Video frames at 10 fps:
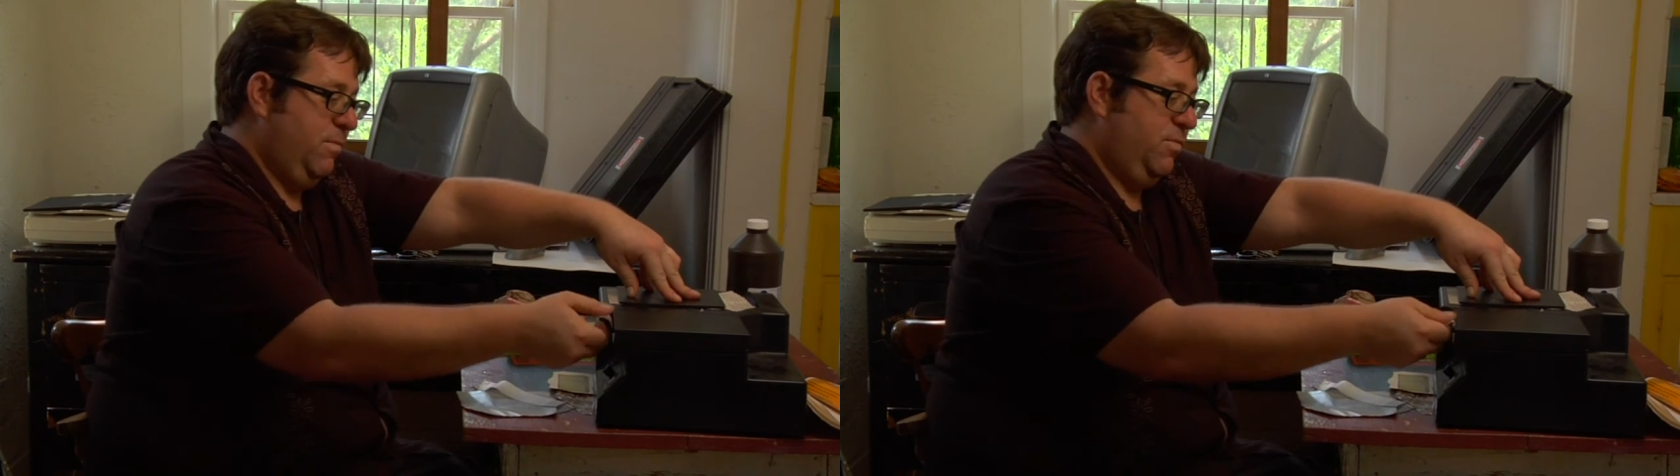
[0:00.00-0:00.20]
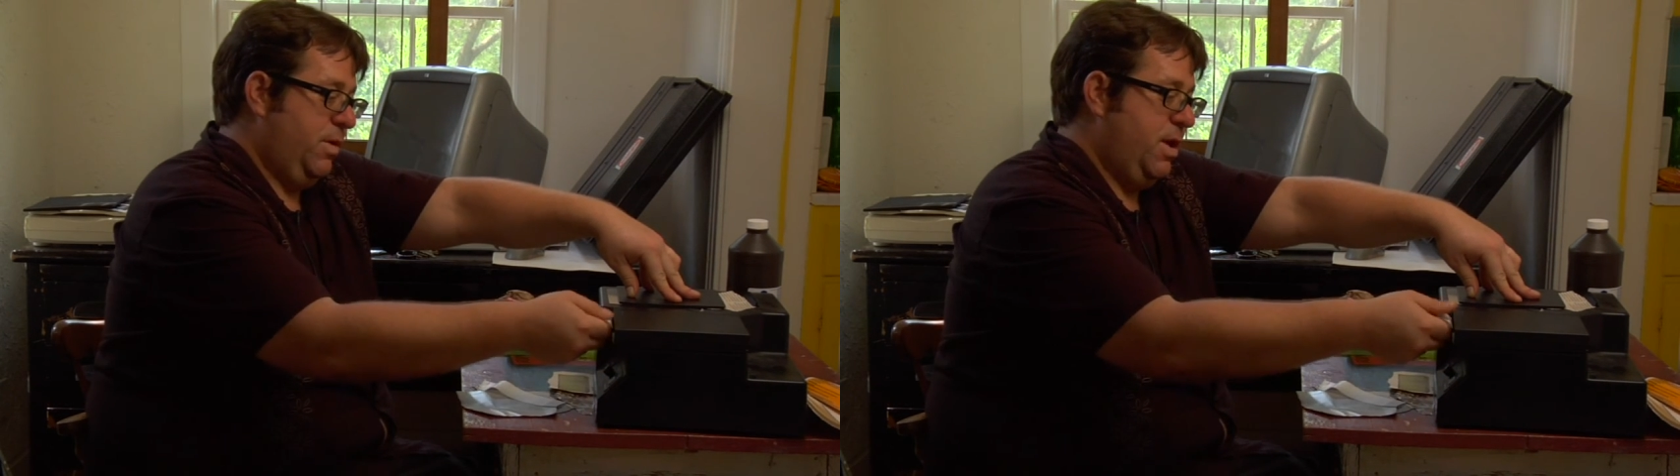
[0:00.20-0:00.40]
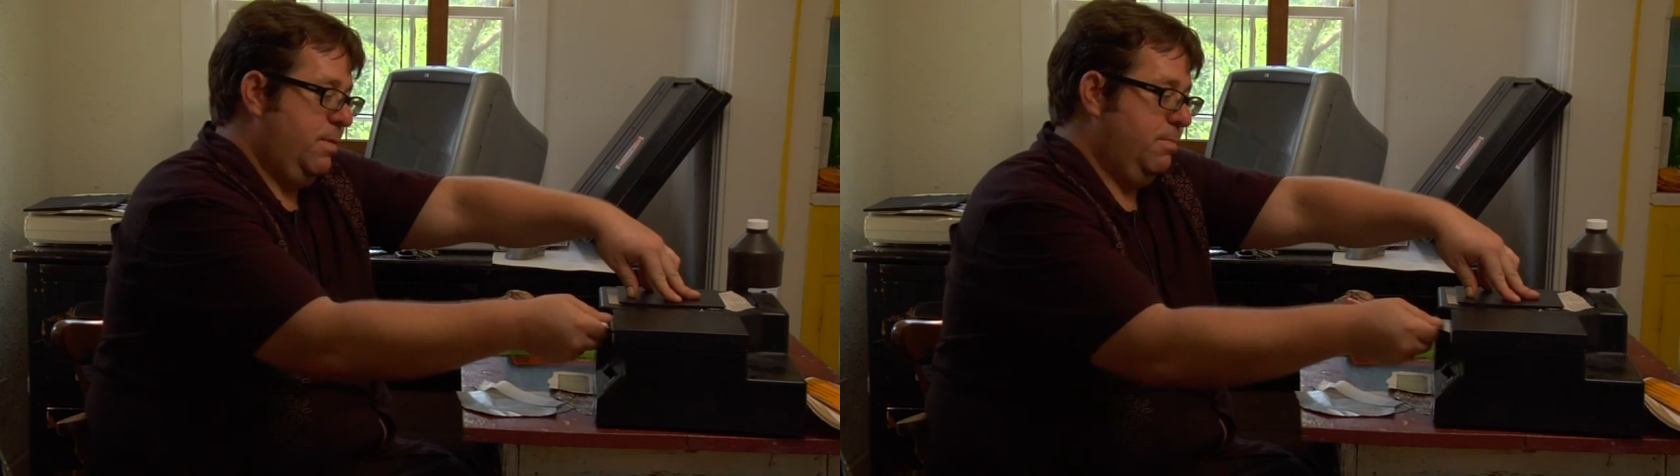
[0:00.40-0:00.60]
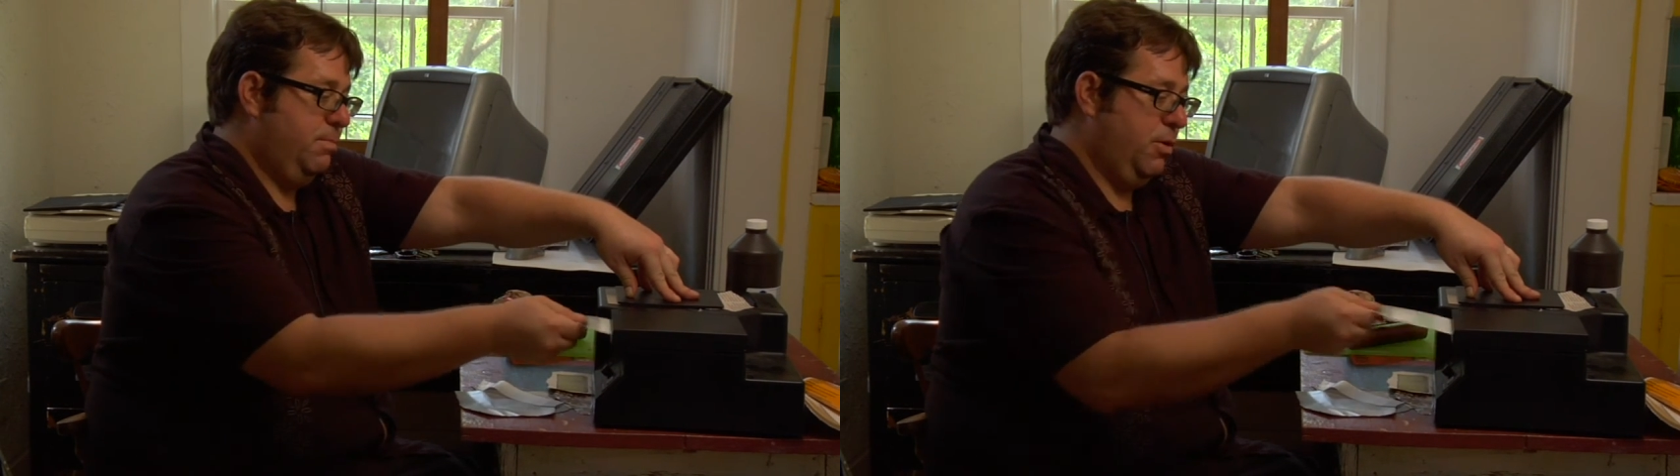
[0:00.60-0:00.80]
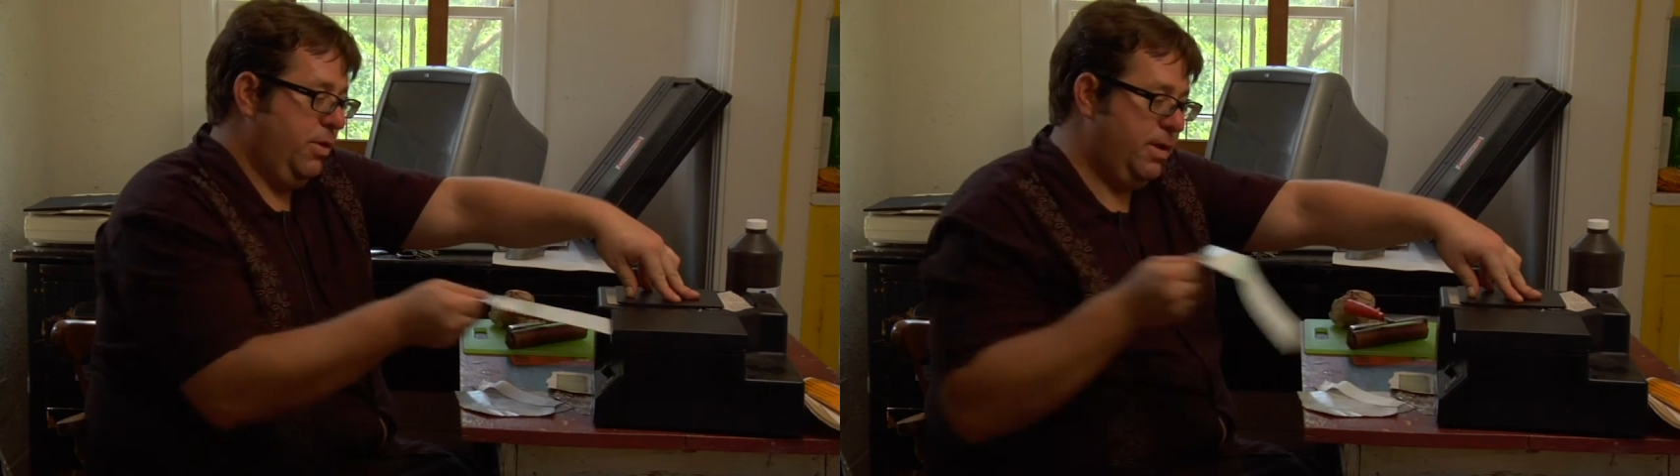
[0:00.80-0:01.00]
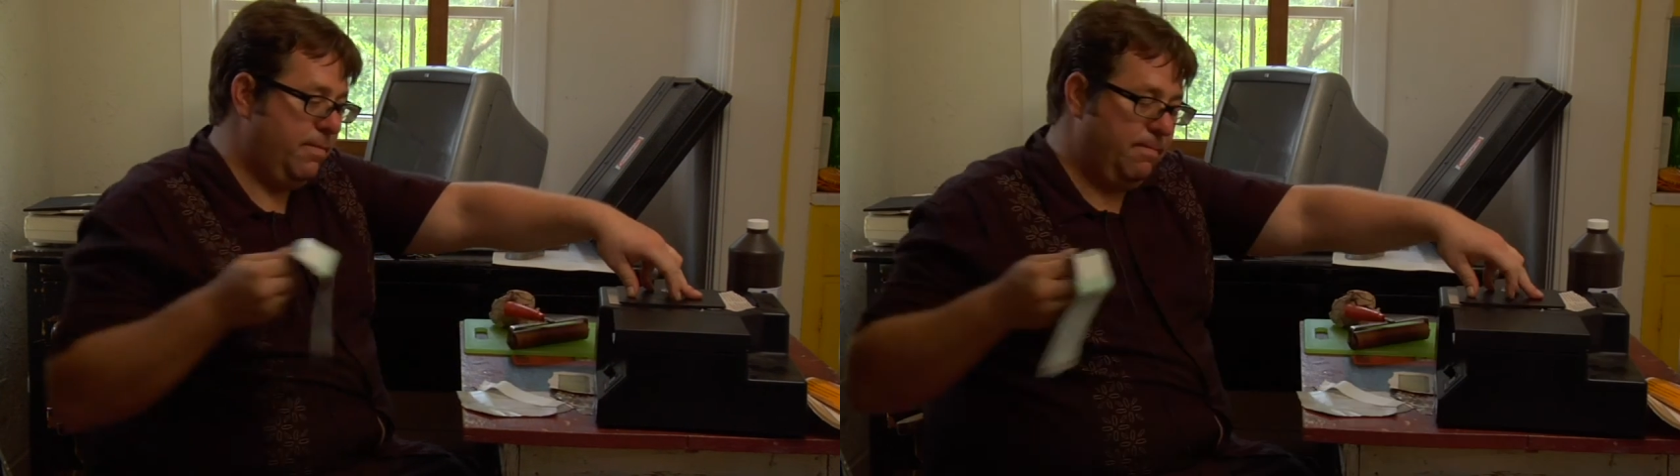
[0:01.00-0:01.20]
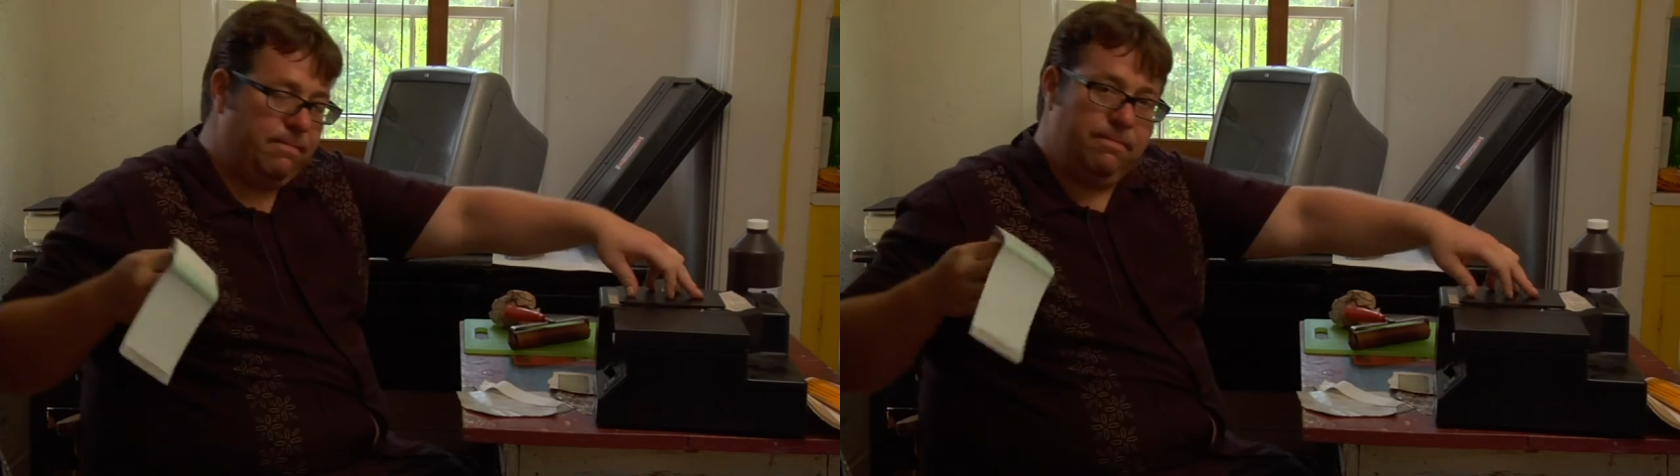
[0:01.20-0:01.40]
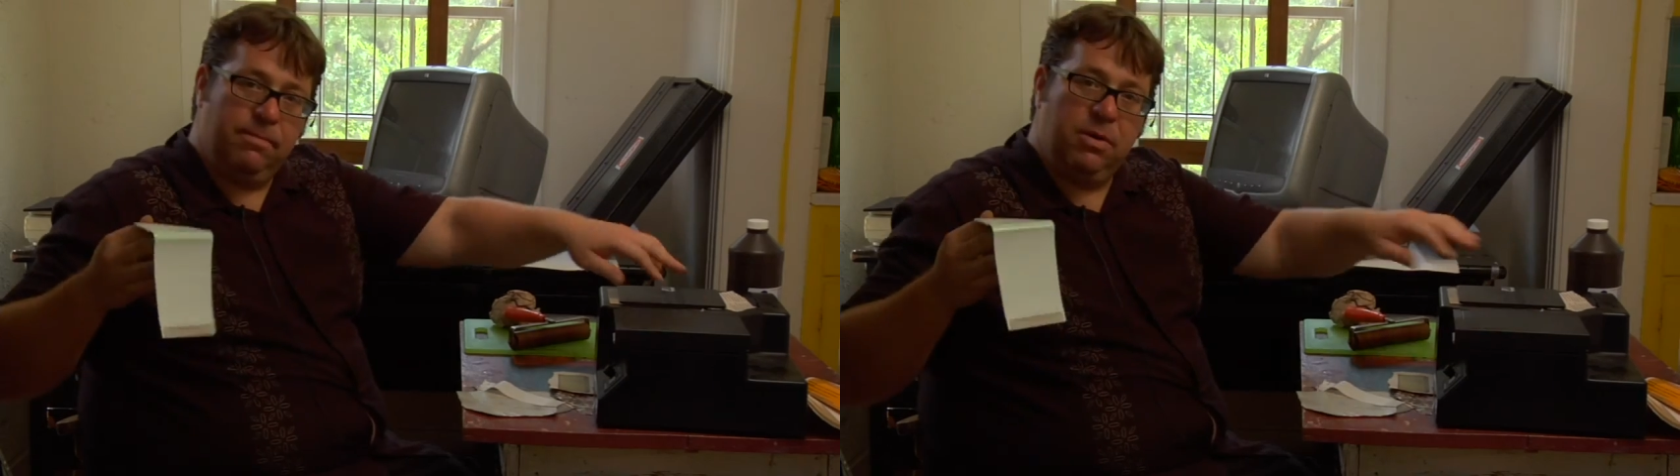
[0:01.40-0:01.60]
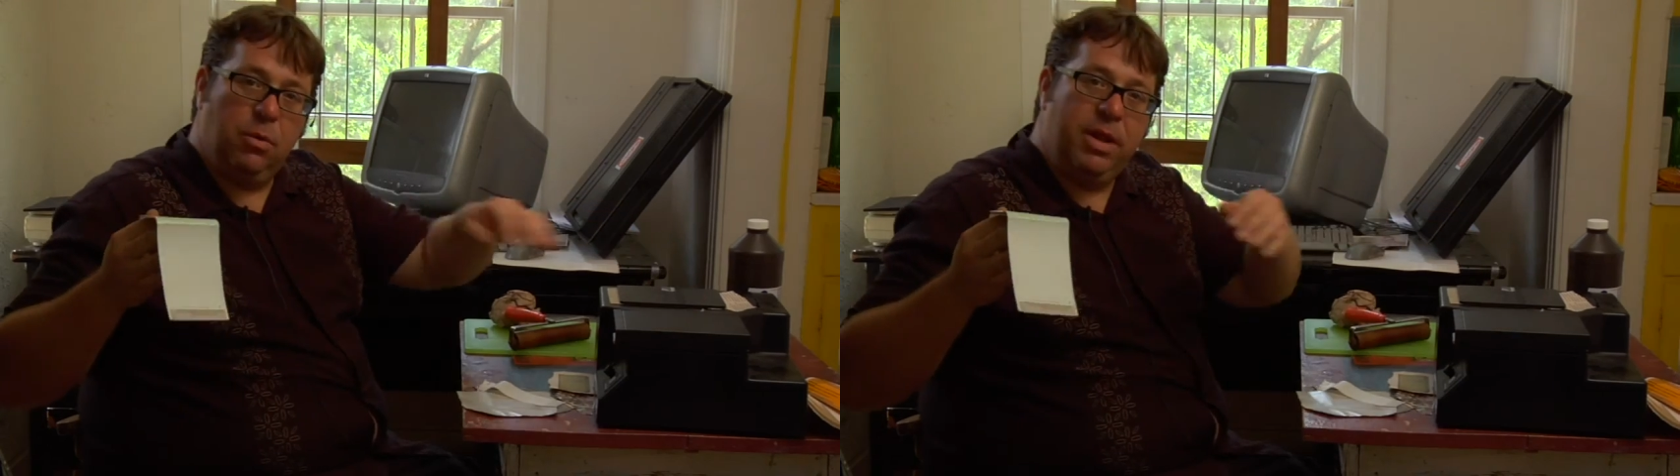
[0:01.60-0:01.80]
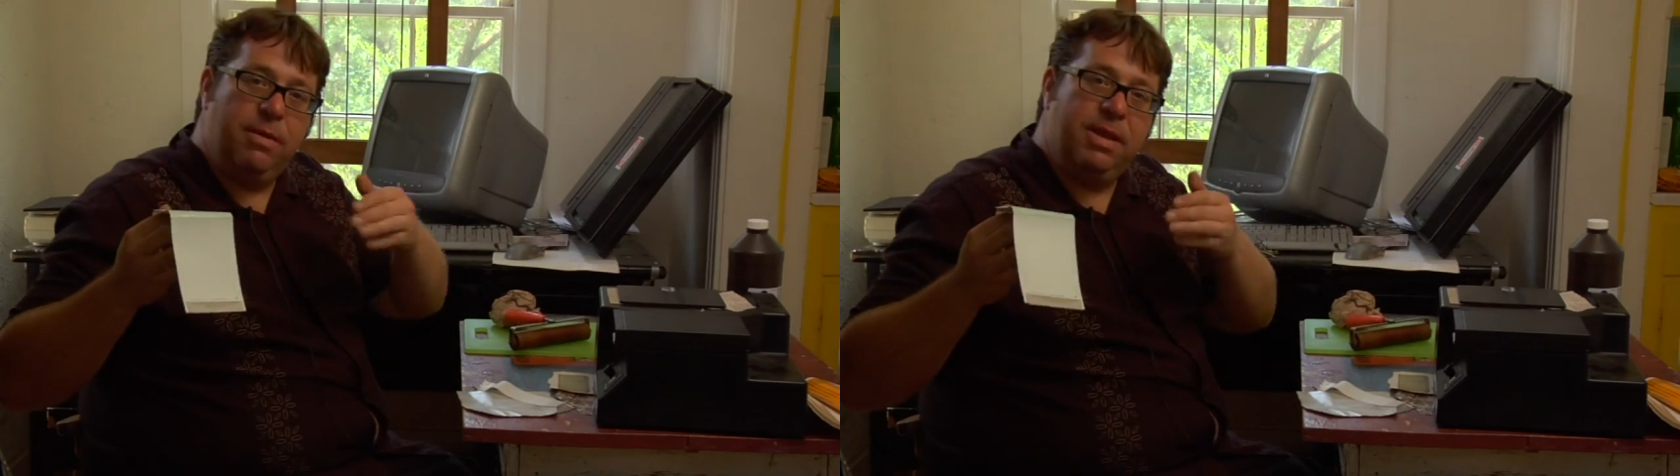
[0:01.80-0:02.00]
So again, pull it, now
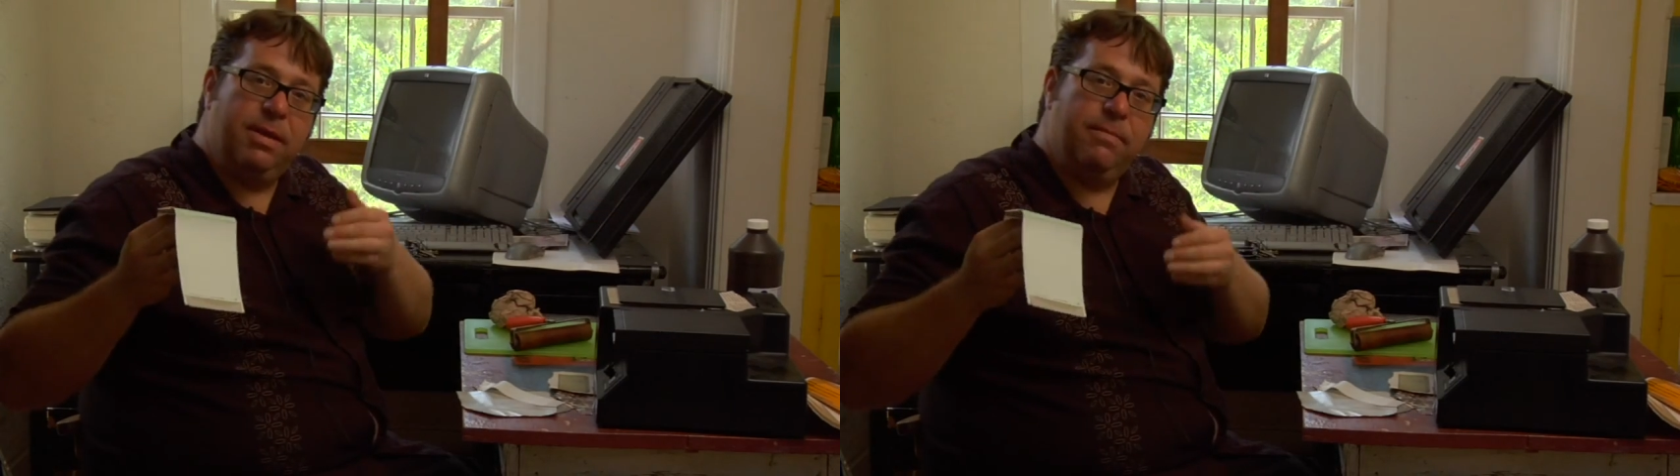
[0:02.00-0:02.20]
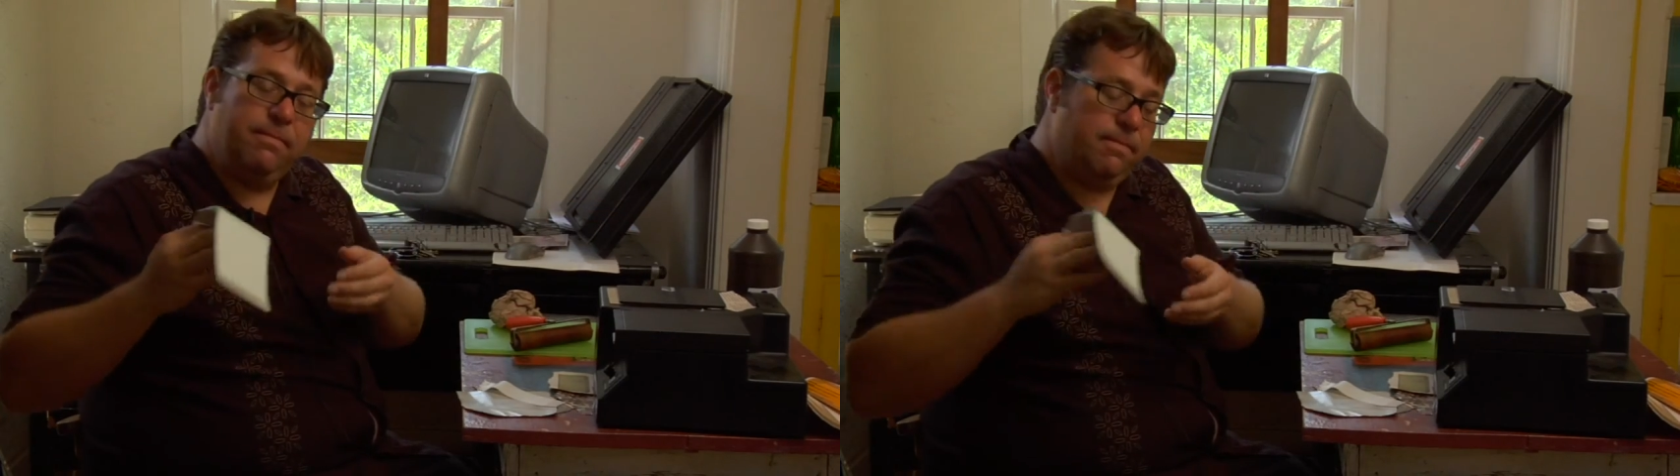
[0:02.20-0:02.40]
wait a minute.